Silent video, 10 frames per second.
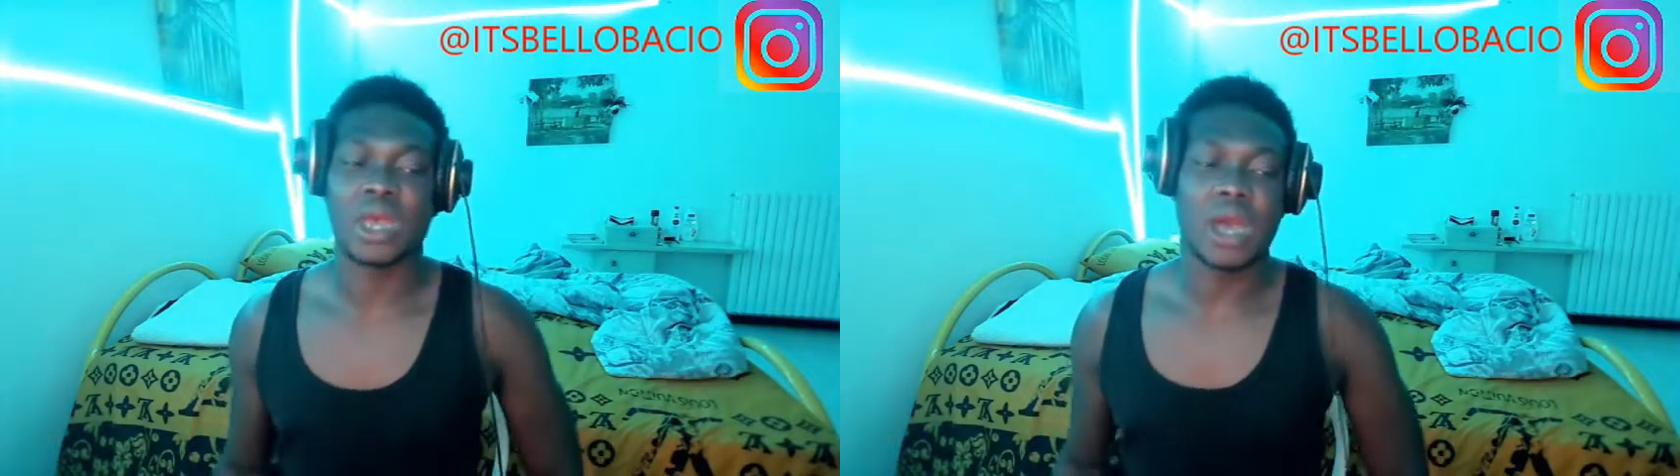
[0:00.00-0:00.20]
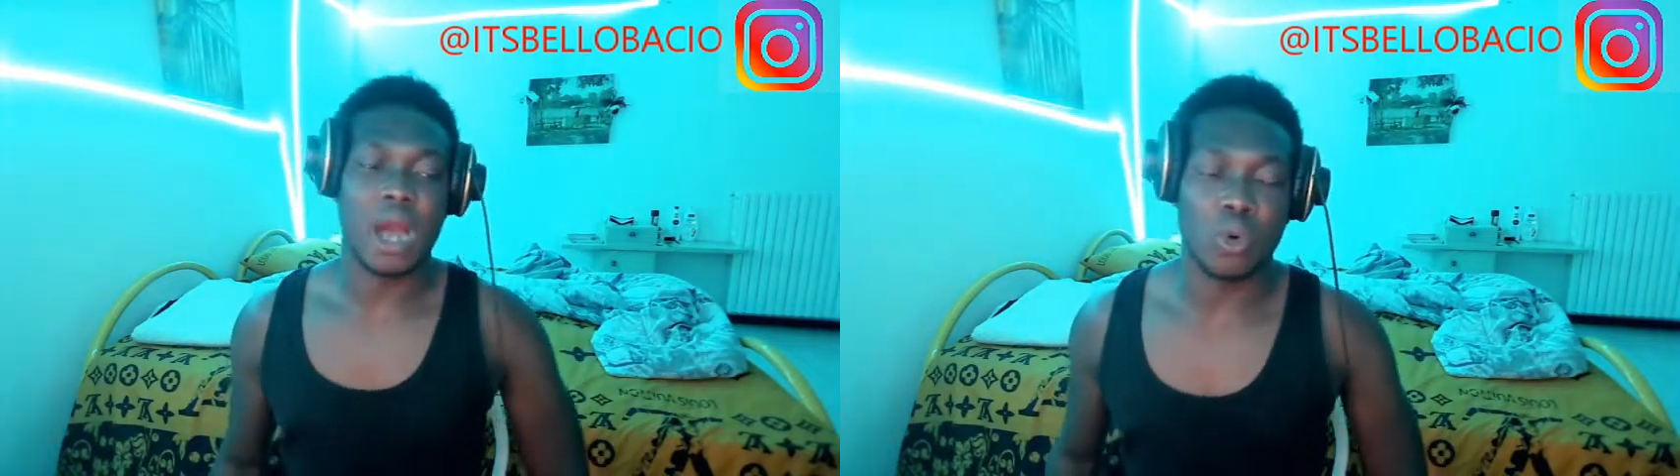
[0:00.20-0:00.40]

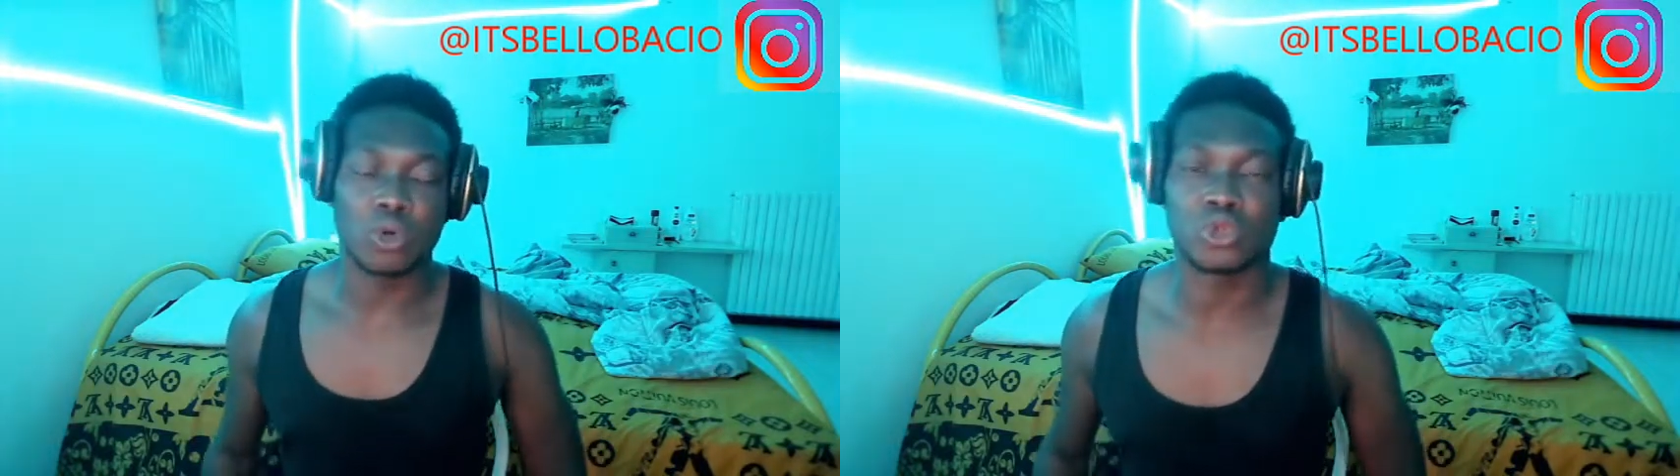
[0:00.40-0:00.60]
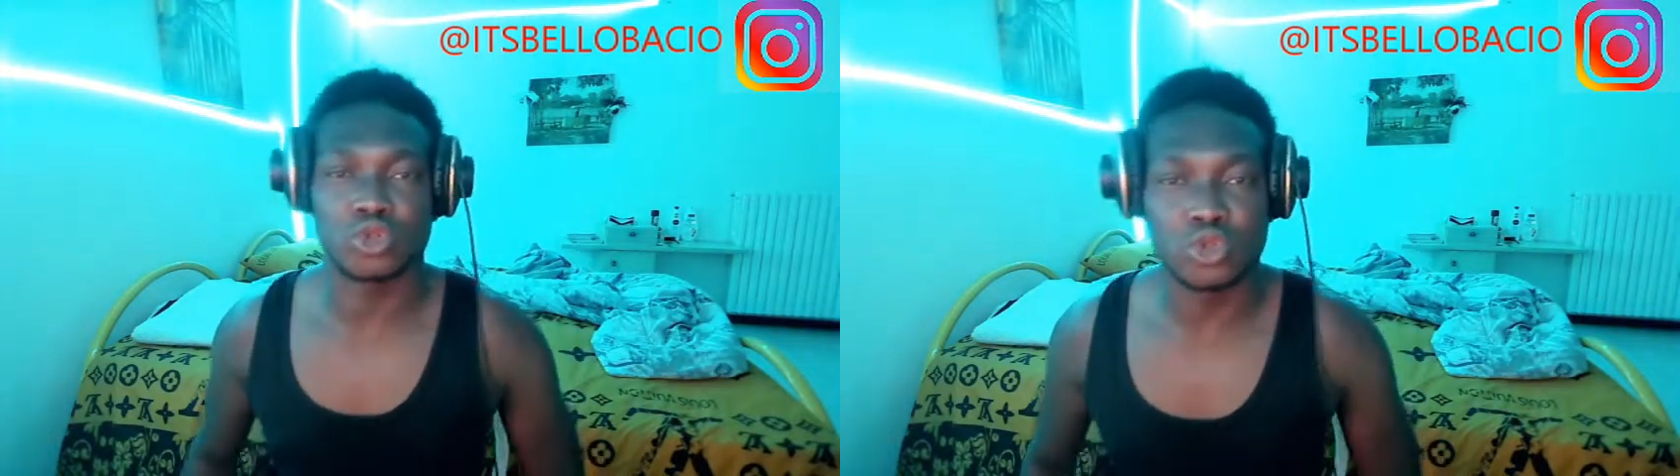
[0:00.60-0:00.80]
I want
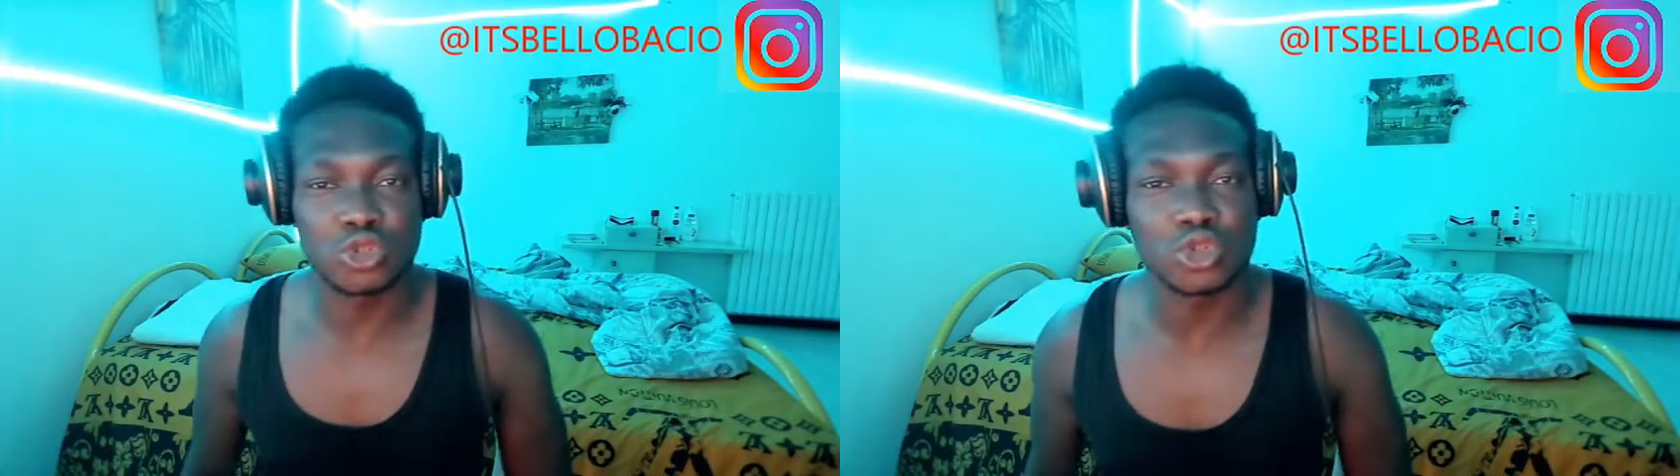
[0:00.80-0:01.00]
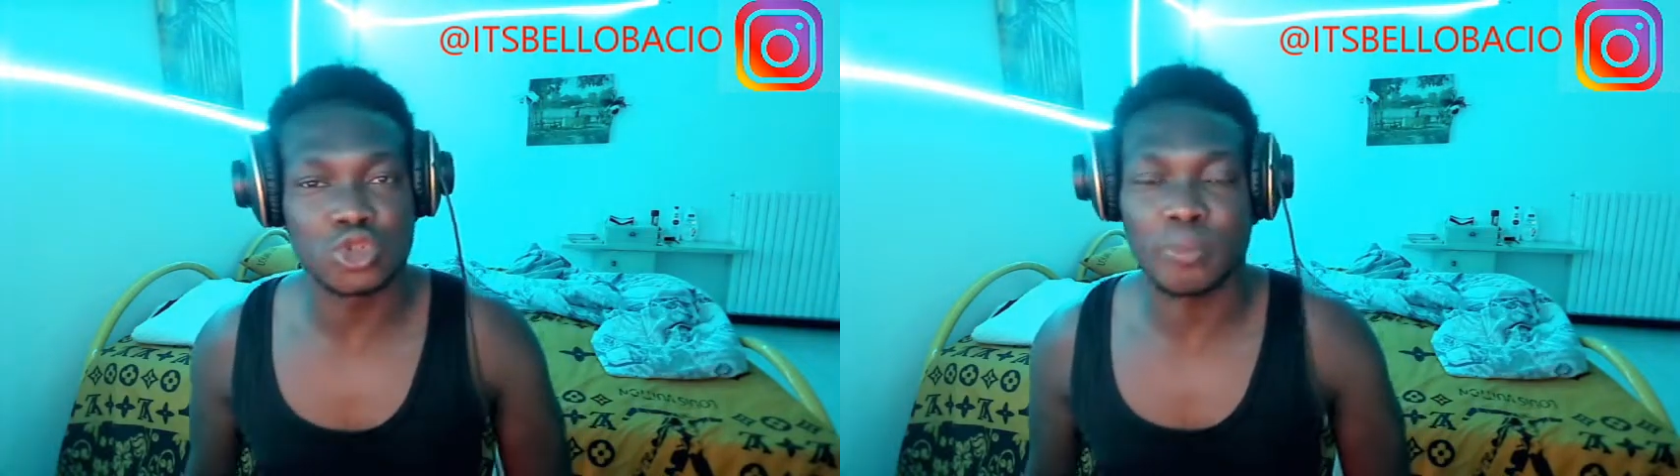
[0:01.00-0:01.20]
to use
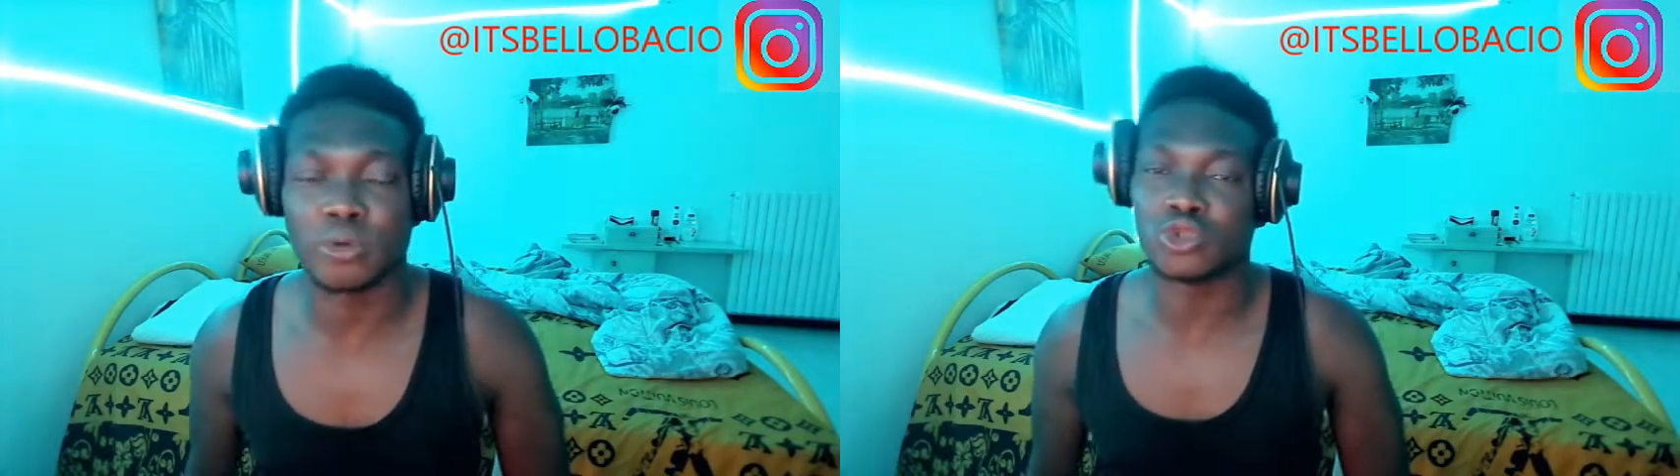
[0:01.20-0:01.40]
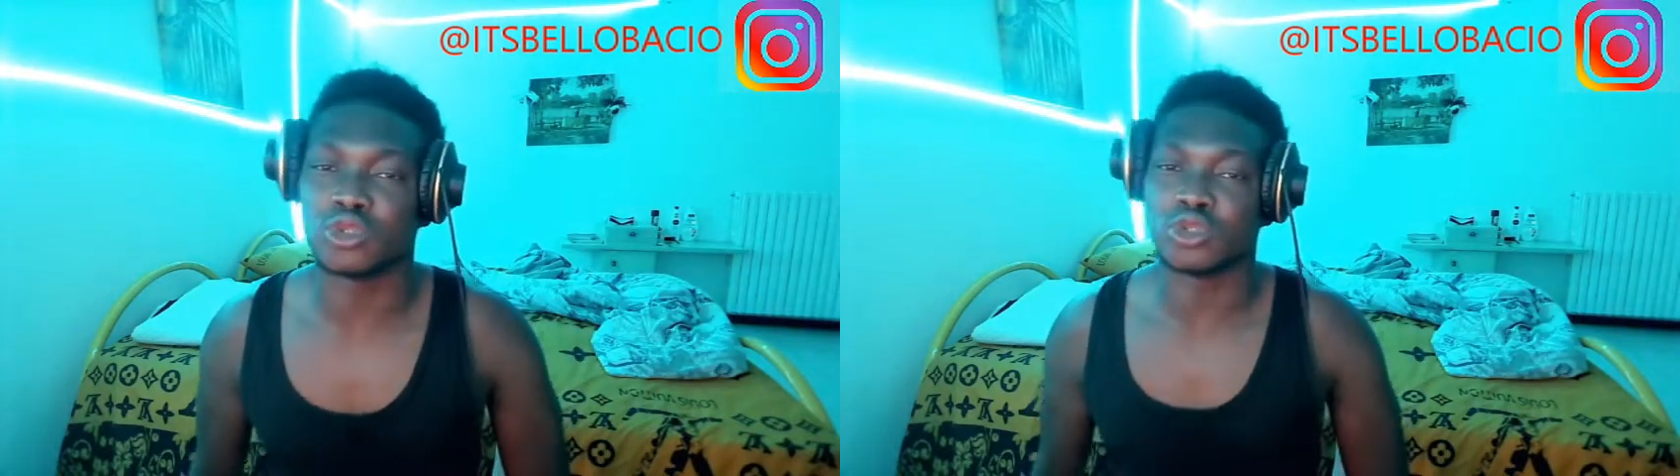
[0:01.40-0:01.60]
this
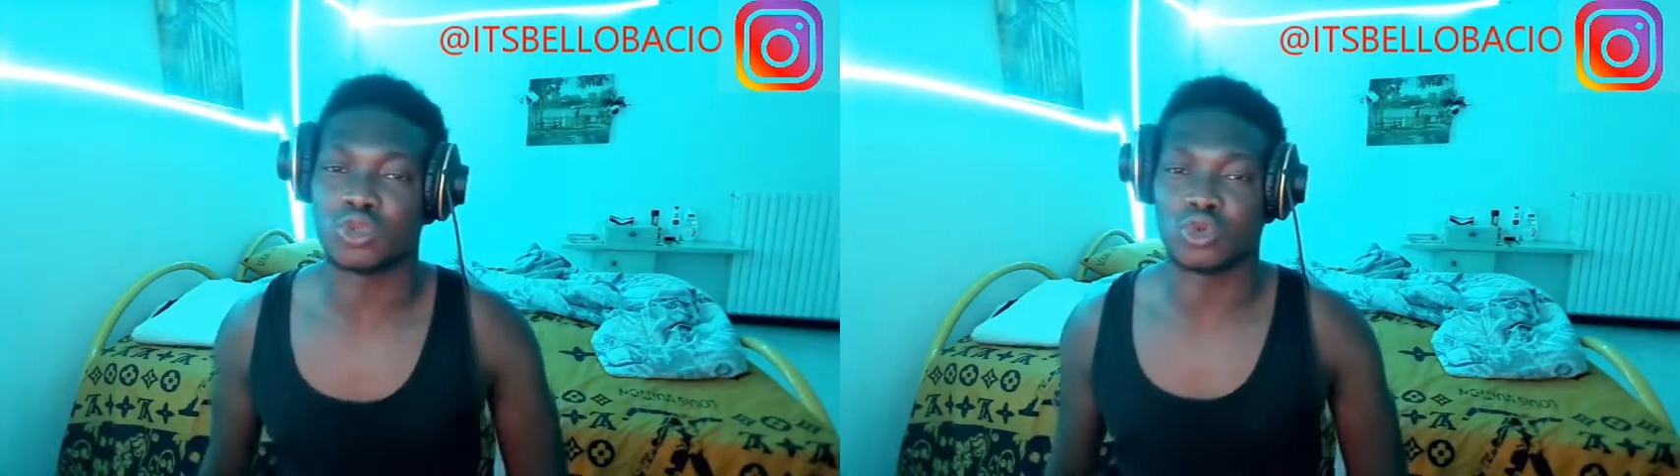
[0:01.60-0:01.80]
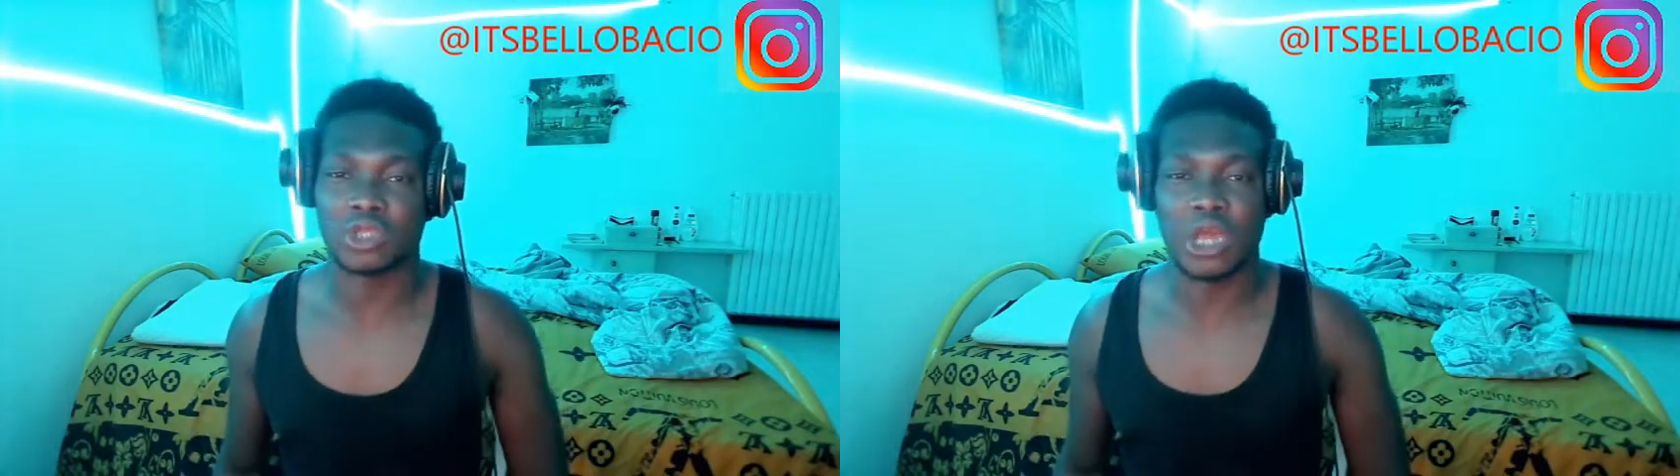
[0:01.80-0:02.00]
opportunity to
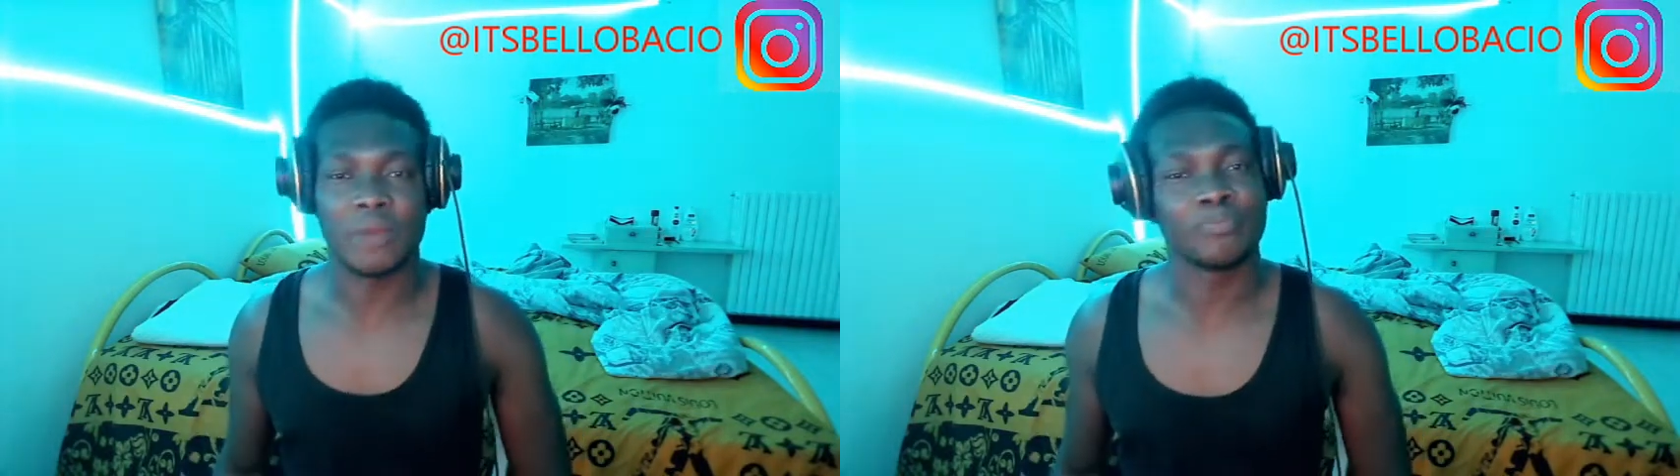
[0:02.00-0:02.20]
thank